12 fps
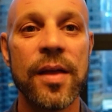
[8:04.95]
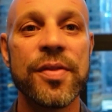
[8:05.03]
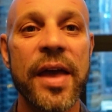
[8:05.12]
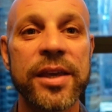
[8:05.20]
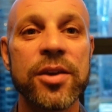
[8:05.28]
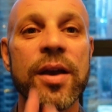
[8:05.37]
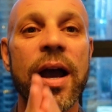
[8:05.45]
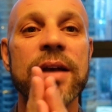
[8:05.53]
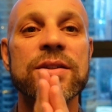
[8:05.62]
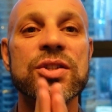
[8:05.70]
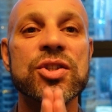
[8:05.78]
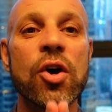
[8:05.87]
Thank you
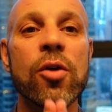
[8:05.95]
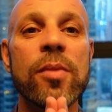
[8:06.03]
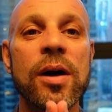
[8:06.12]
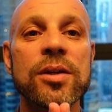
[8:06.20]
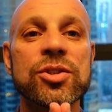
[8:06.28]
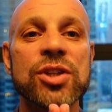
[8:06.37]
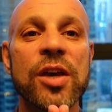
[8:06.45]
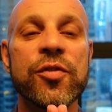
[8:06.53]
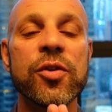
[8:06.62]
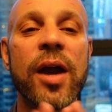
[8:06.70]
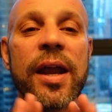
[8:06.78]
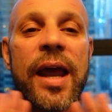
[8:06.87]
guys so much.
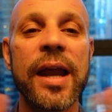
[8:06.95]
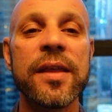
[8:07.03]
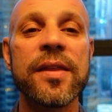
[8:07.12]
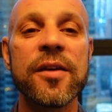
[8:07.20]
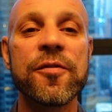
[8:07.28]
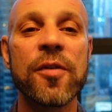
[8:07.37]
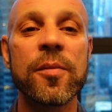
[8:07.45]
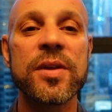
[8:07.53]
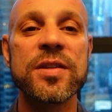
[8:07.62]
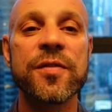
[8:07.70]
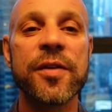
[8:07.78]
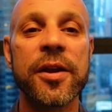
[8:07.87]
If you got anything from
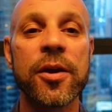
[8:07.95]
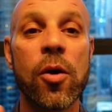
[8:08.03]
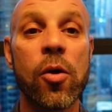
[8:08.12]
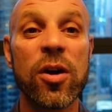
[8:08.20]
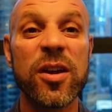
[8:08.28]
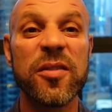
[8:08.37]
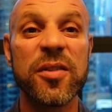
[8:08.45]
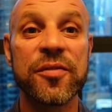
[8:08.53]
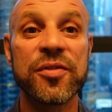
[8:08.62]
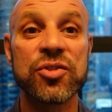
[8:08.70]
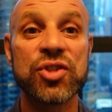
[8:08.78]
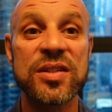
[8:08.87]
this video, or even
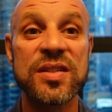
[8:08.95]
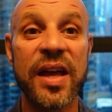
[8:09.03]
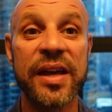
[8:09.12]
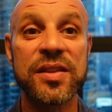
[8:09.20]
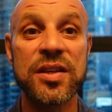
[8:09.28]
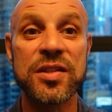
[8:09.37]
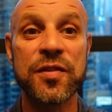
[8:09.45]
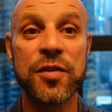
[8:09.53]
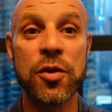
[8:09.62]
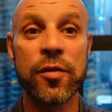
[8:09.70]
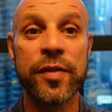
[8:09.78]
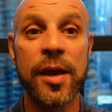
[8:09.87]
if you just like this
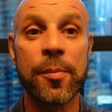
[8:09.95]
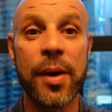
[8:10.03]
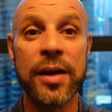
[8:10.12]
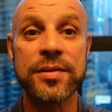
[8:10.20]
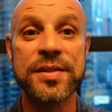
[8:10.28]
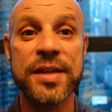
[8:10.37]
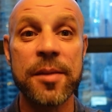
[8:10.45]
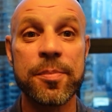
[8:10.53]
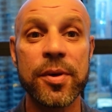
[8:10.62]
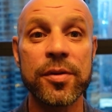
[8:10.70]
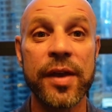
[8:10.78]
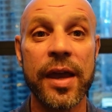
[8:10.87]
view of the Empire State
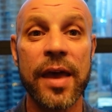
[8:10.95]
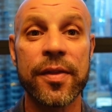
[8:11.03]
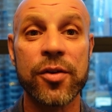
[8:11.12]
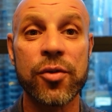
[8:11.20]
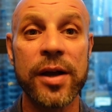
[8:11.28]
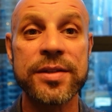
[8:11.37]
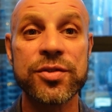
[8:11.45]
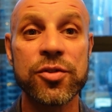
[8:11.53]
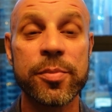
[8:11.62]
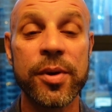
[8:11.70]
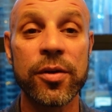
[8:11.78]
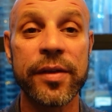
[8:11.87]
Building and the
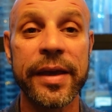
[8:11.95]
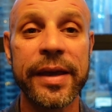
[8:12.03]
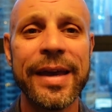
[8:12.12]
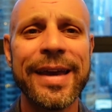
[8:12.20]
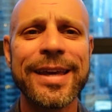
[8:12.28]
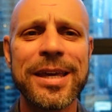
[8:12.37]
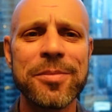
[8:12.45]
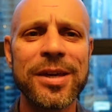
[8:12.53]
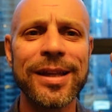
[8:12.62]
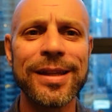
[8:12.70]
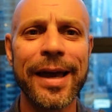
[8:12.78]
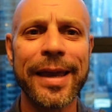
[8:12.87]
Chrysler Building, give me
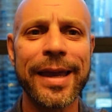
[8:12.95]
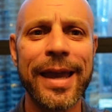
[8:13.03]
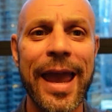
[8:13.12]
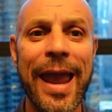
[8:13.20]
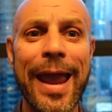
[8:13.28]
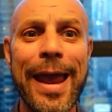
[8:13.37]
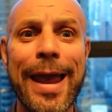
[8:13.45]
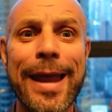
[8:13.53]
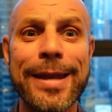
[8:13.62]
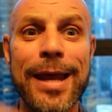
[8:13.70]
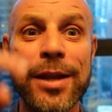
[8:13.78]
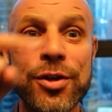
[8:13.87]
a like
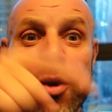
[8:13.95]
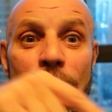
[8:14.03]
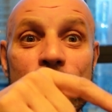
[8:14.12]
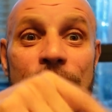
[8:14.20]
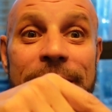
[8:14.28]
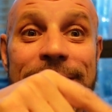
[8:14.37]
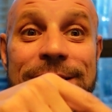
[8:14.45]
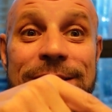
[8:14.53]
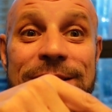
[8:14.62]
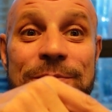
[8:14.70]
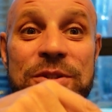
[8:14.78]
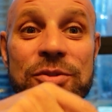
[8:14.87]
and don't forget to
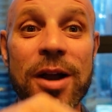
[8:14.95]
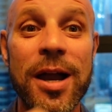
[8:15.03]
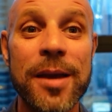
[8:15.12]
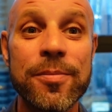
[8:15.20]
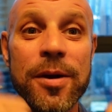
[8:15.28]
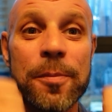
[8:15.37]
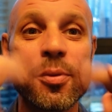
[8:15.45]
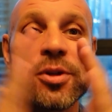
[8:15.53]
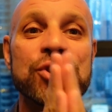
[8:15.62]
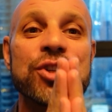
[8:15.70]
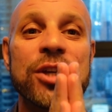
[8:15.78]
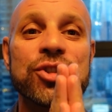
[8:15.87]
subscribe.
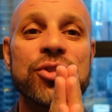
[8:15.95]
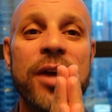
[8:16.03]
Appreciate you